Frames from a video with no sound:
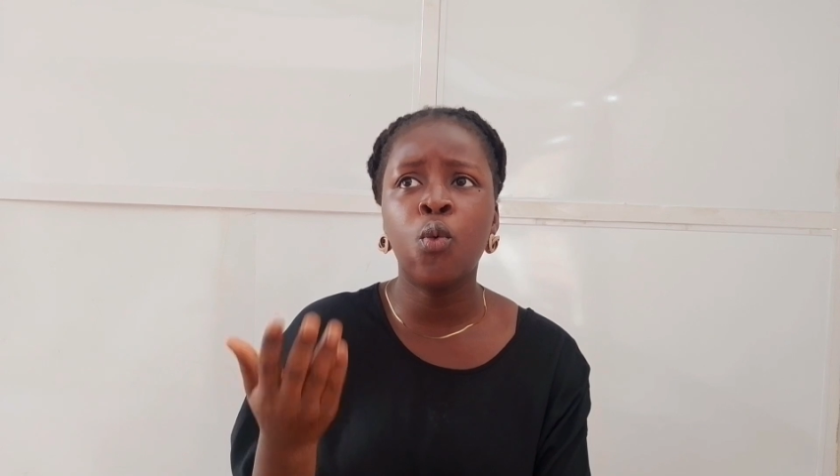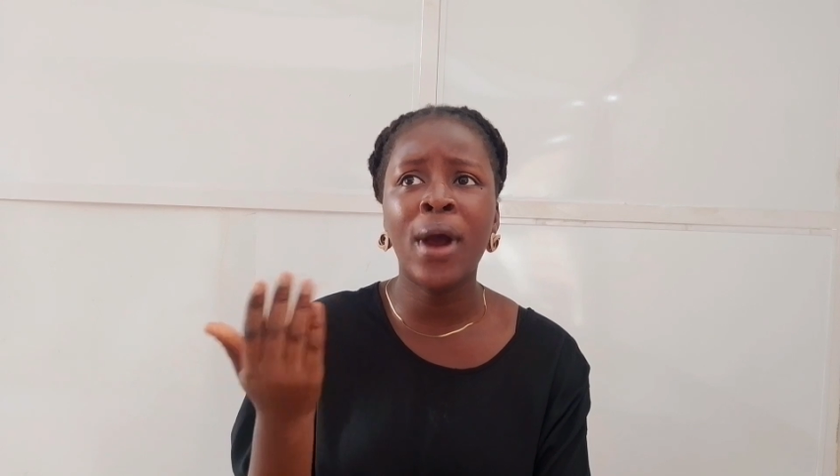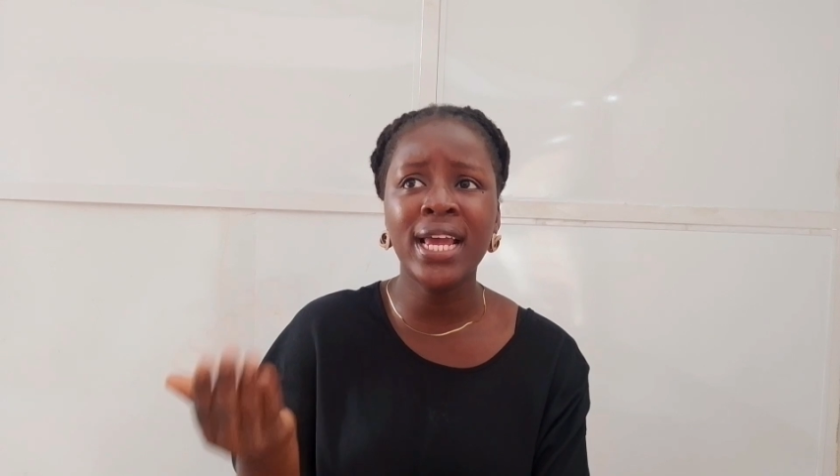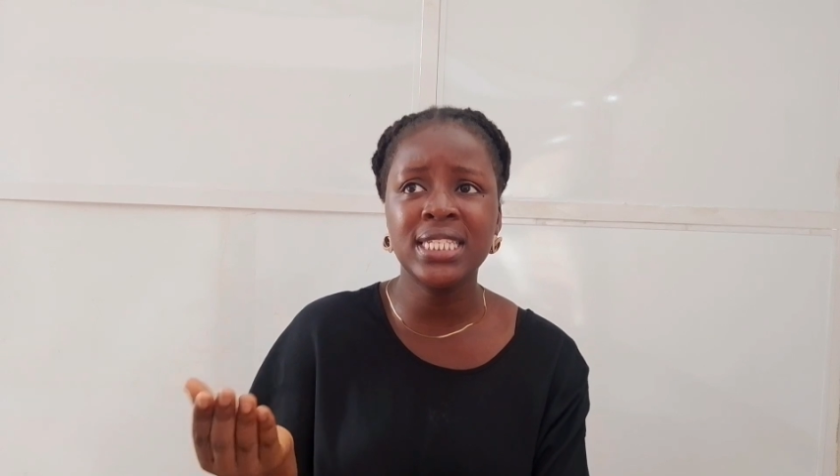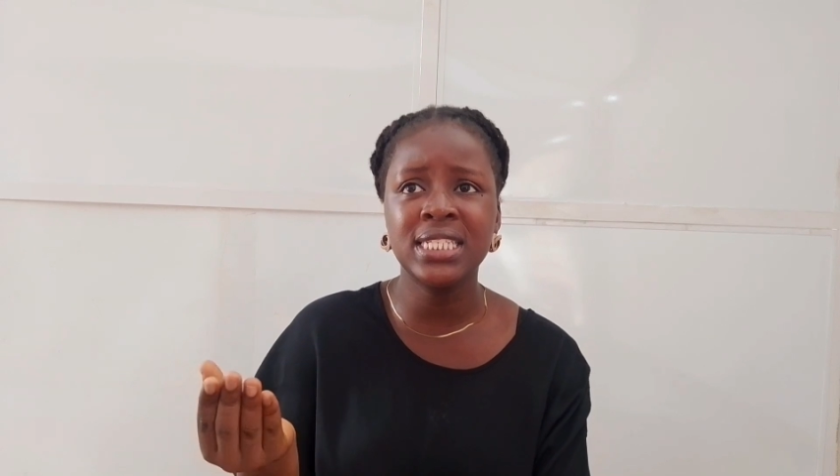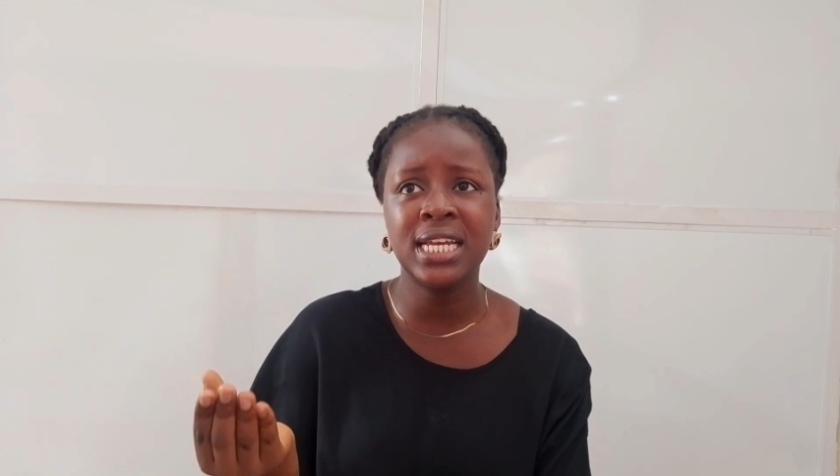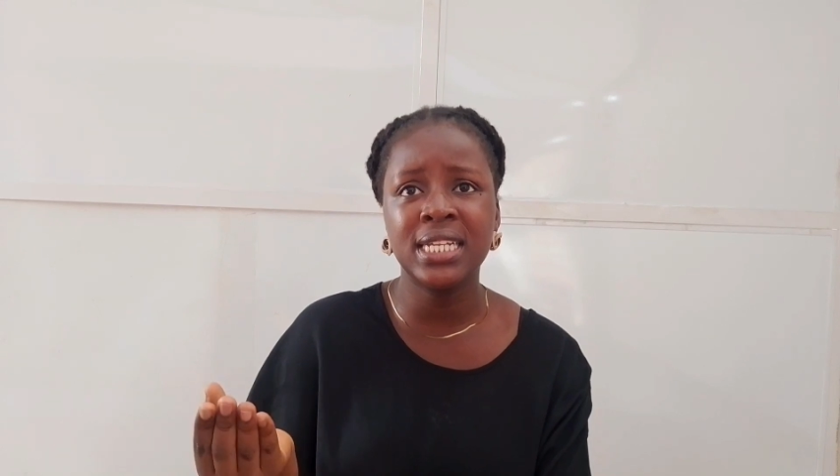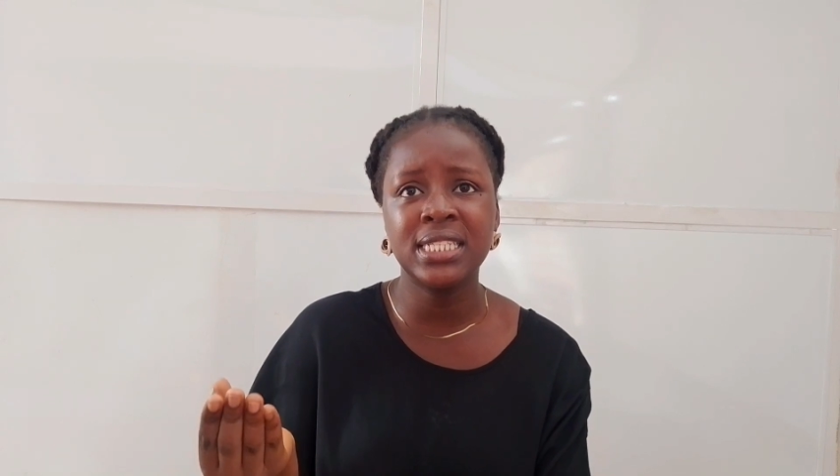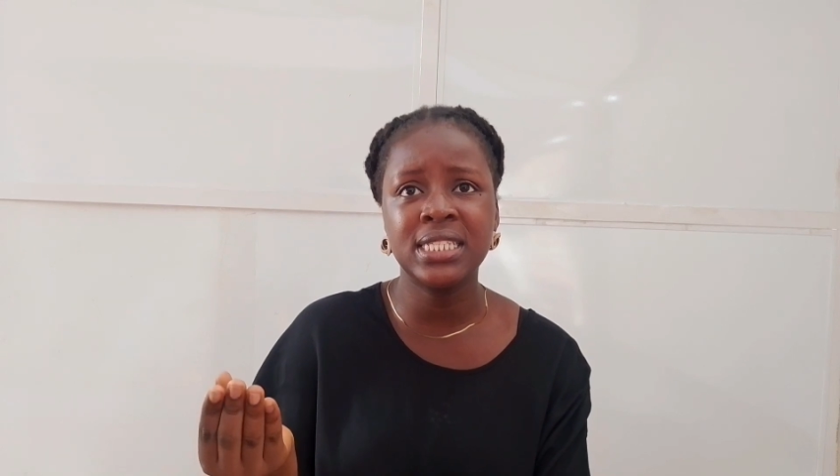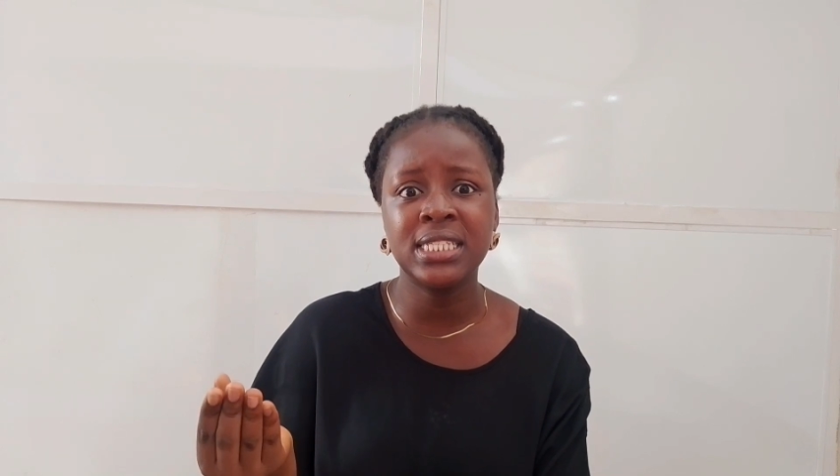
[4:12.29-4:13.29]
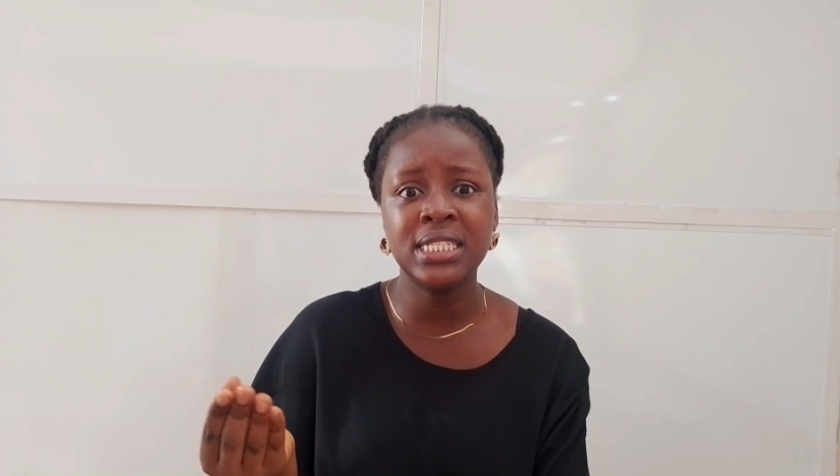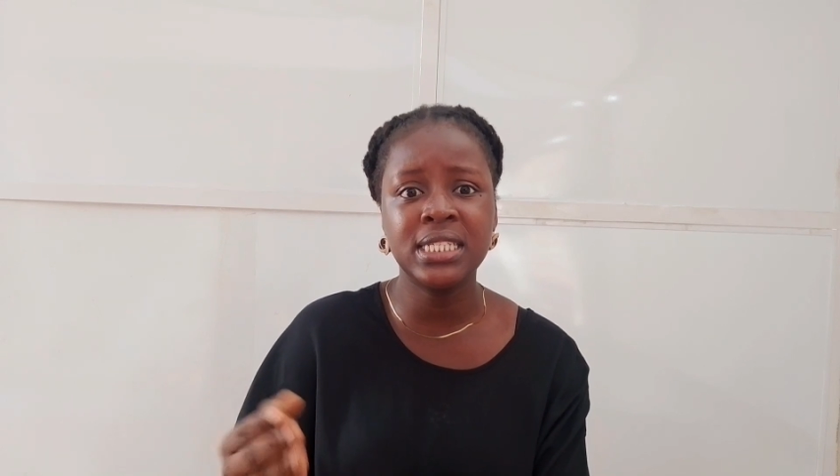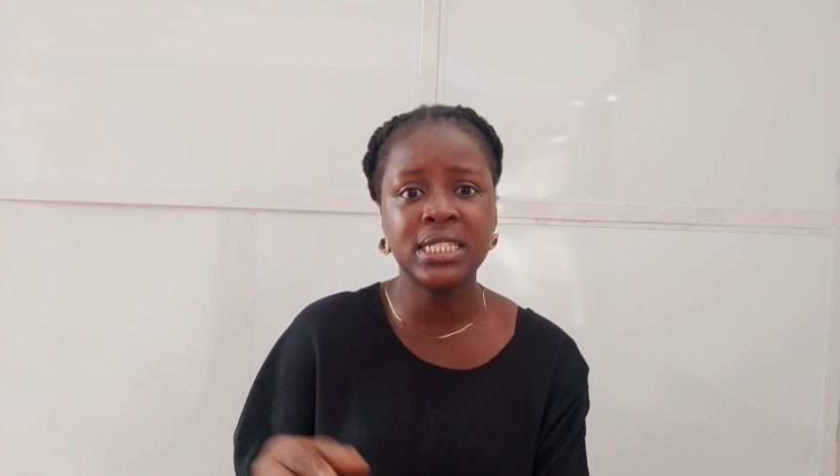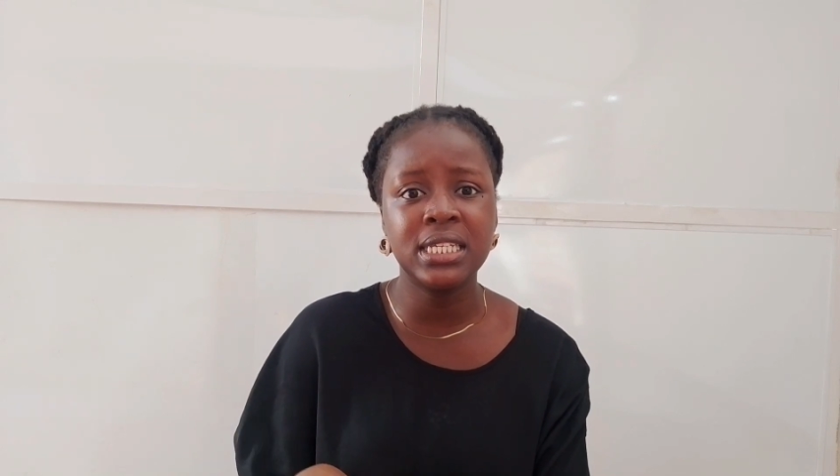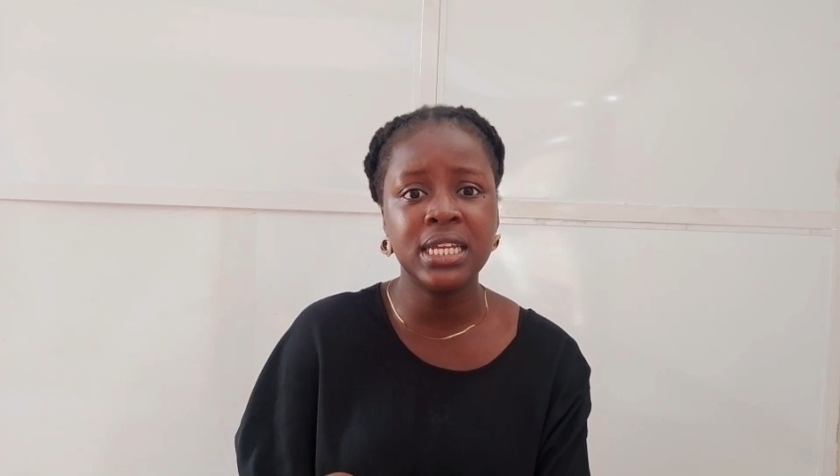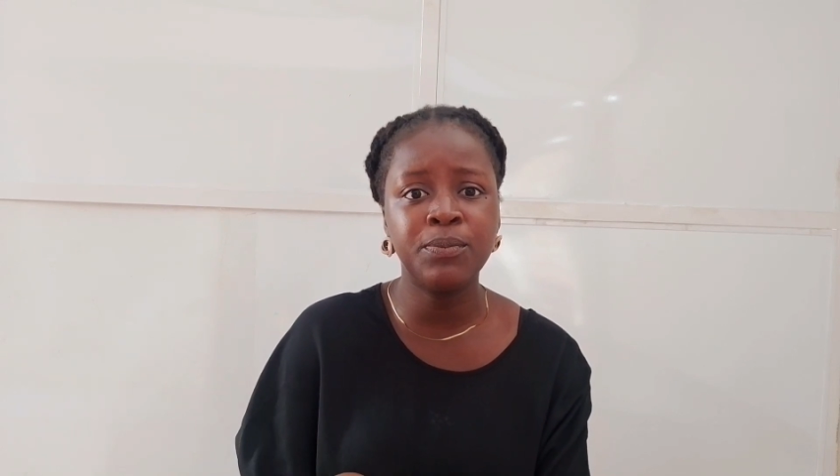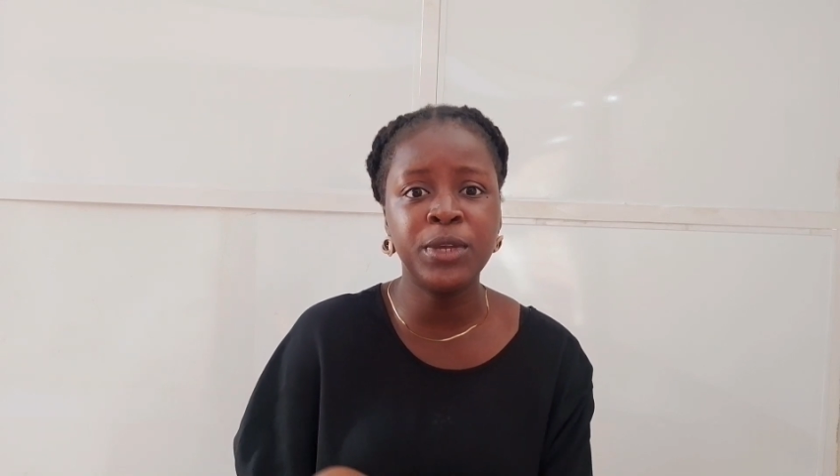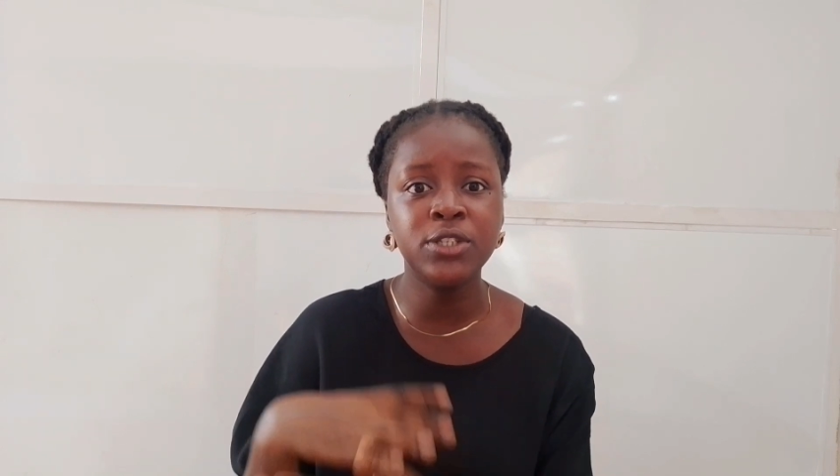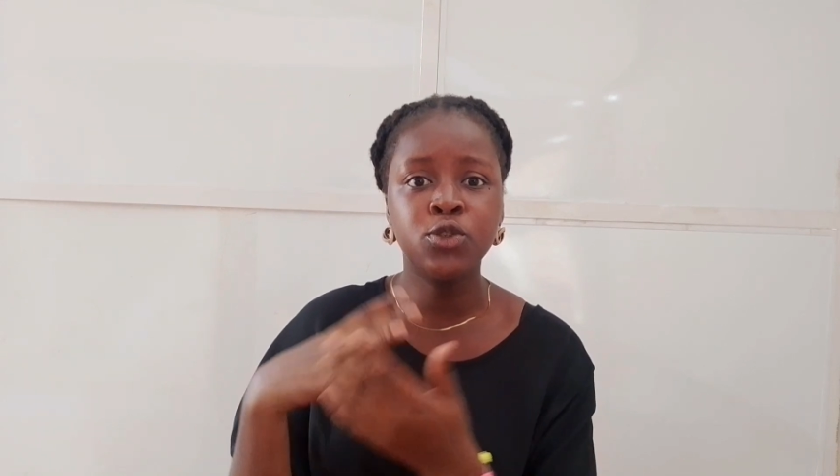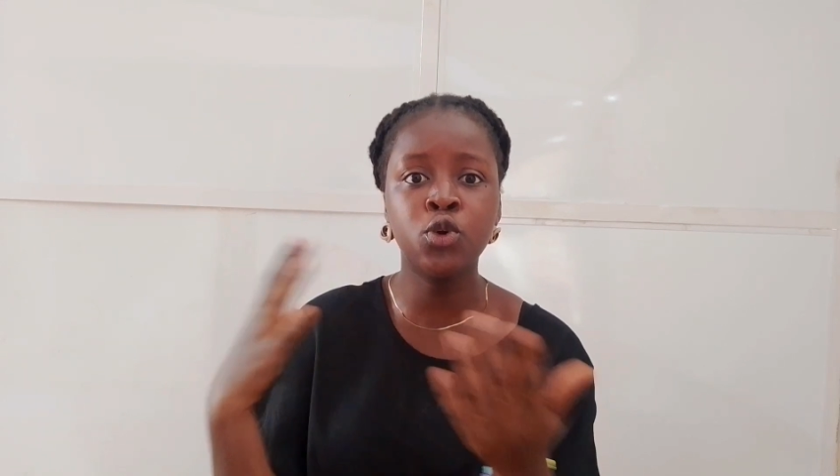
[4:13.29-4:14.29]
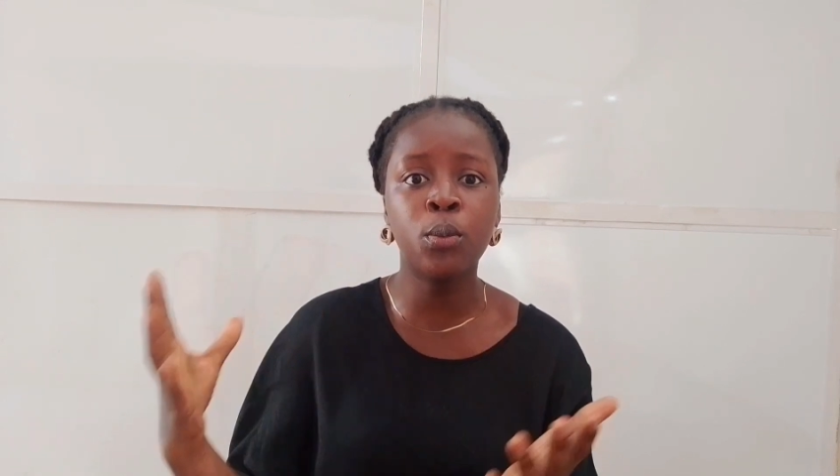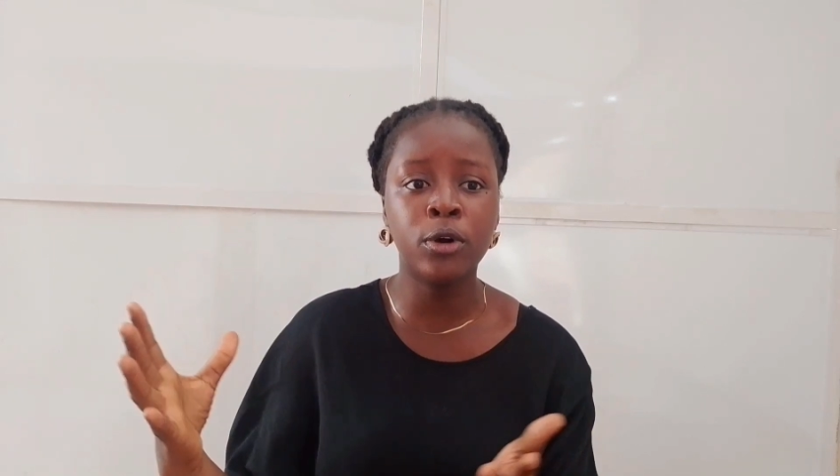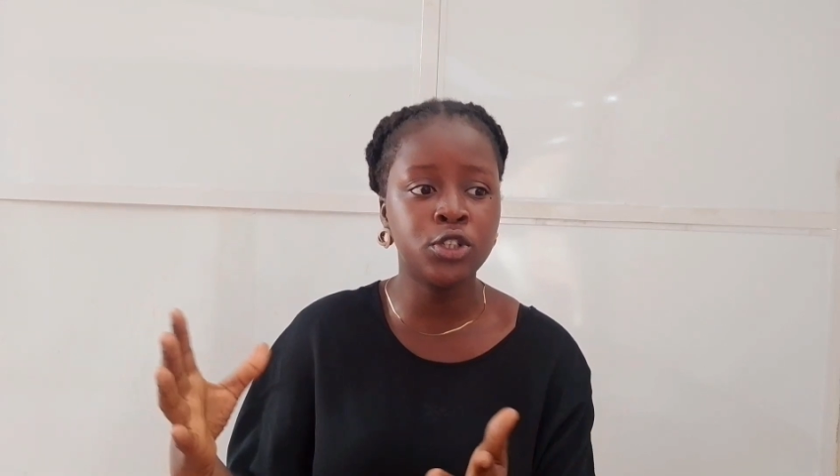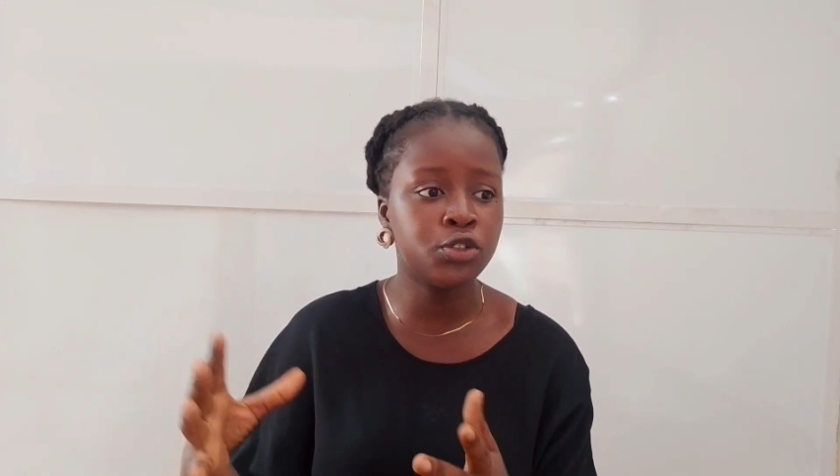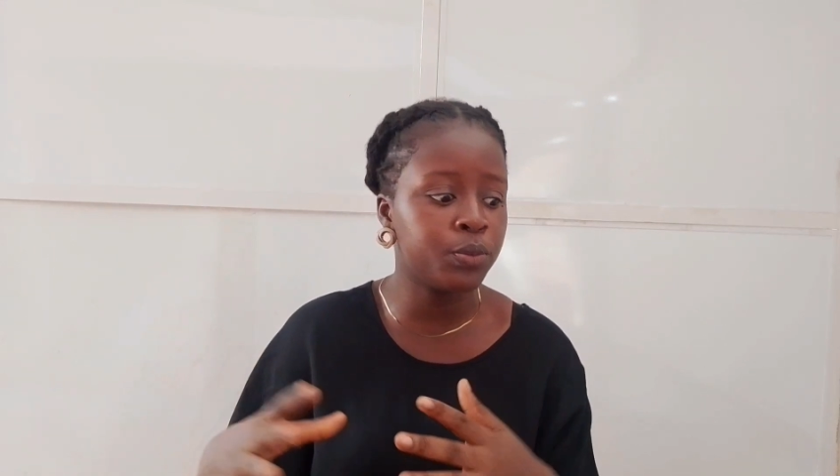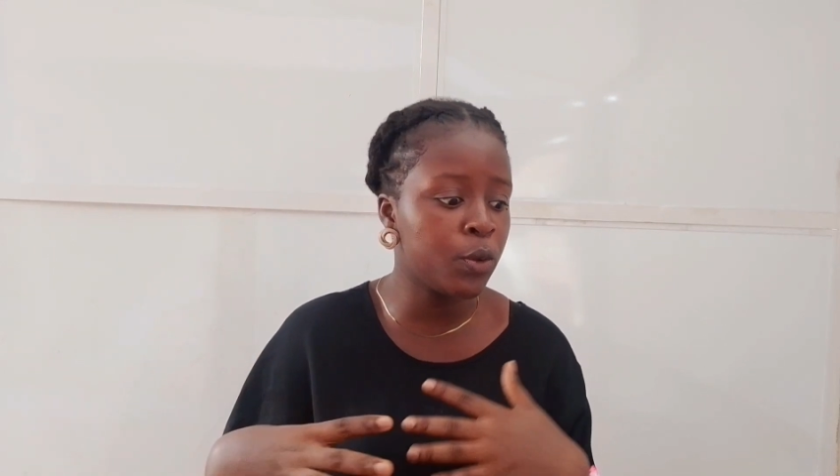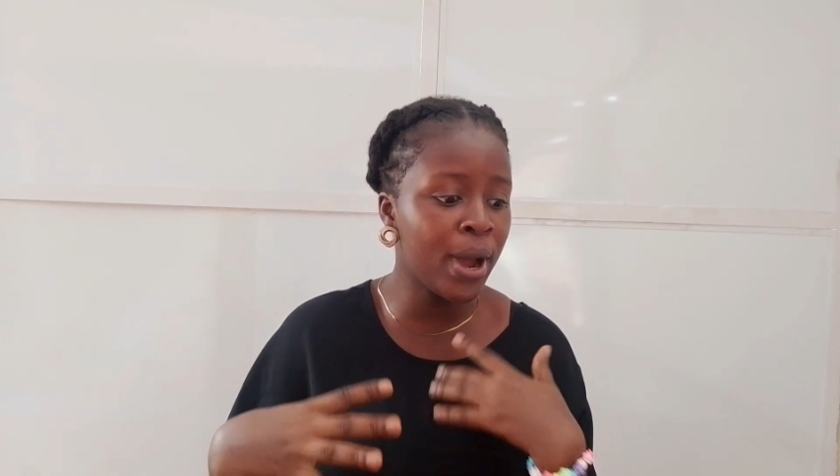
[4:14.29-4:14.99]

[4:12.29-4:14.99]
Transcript: why is it that this means so much to me?